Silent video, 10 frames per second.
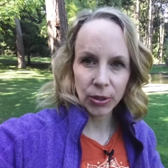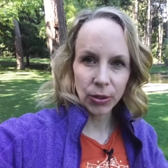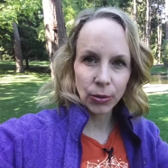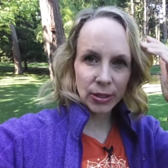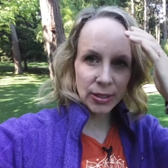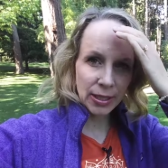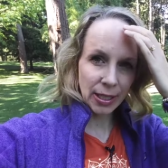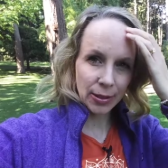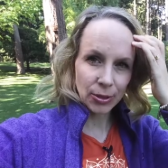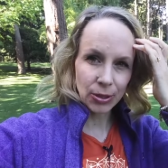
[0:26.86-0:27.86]
Book course that
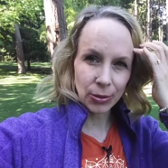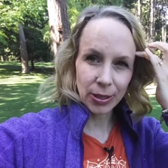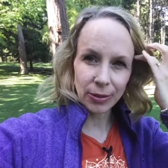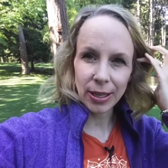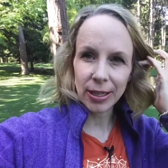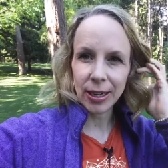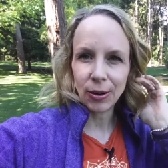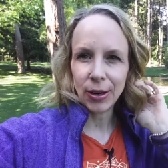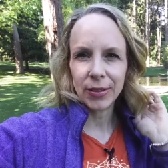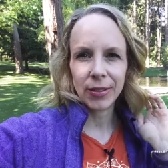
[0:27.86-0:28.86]
I'm doing right
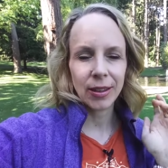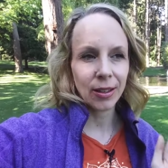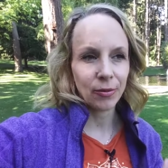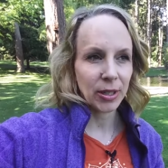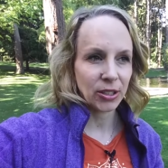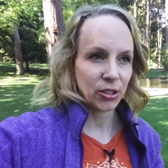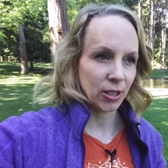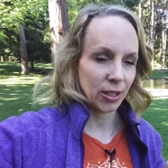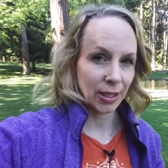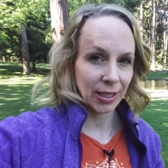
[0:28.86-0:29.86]
now. I think I've
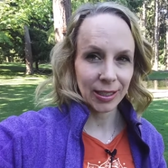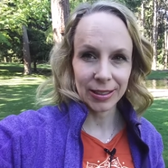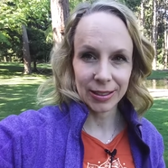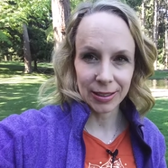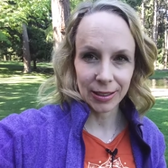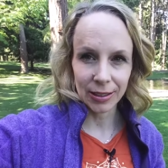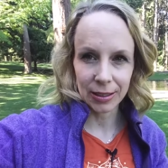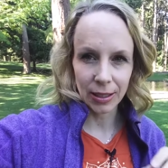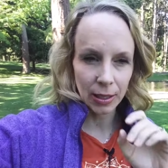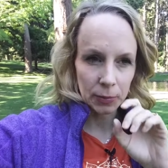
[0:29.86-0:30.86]
mentioned it like a
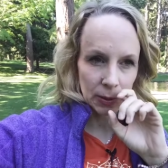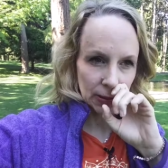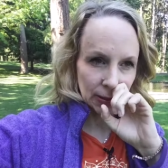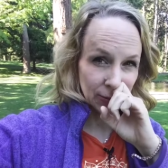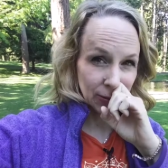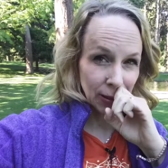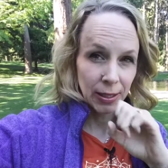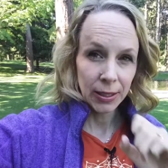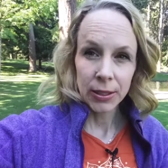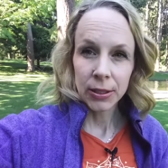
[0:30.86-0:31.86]
gazillion times because I'm
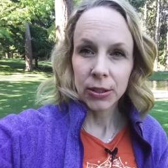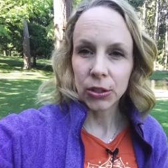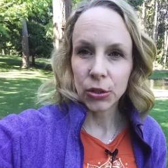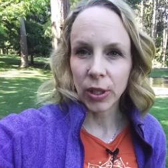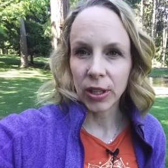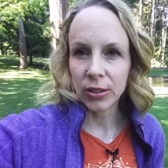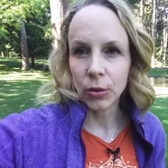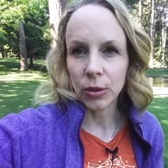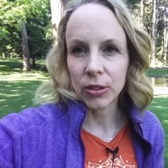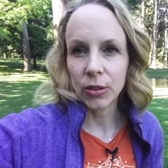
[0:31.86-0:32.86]
just enjoying this
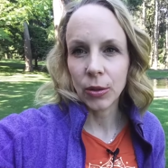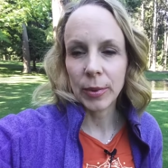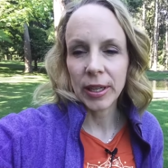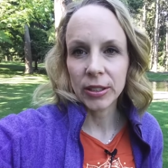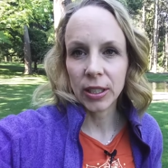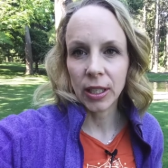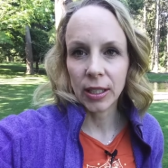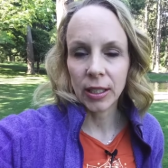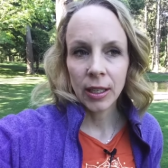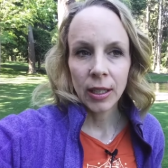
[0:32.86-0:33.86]
course so much.
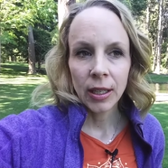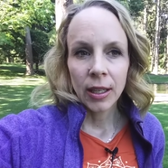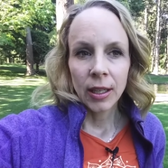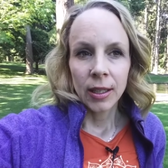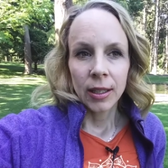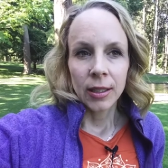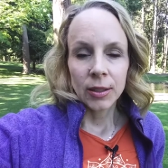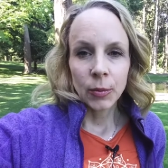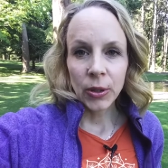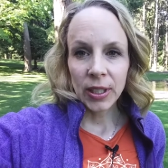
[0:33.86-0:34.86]
And
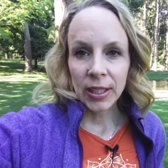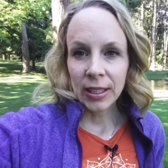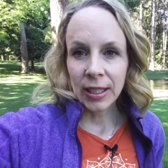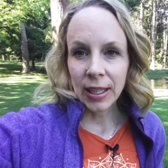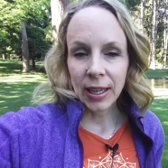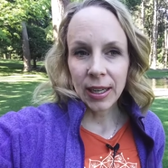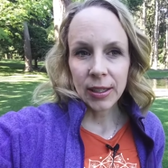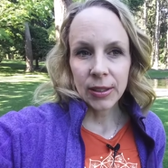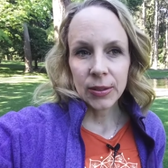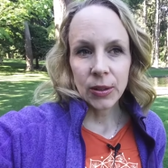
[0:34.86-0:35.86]
this morning,
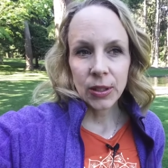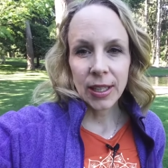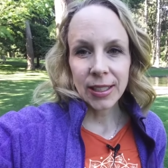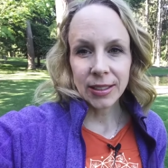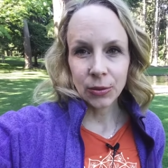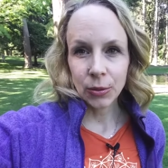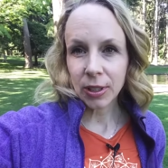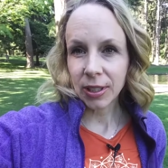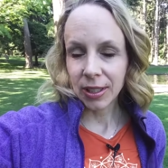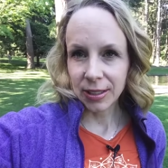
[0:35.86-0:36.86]
uh, the lesson
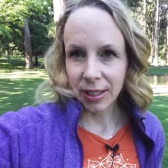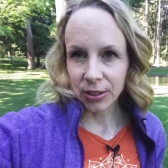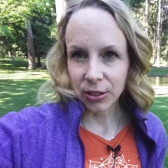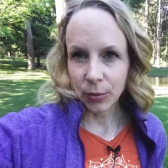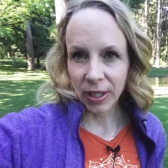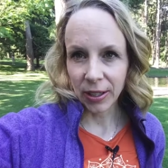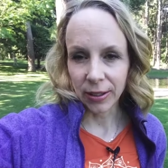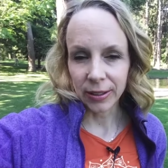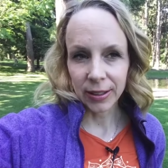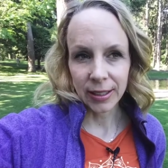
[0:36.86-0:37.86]
really touched my
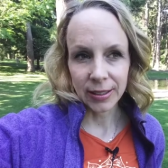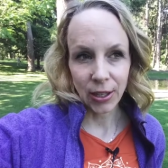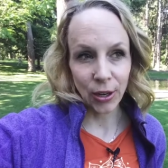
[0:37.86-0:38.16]
heart, as they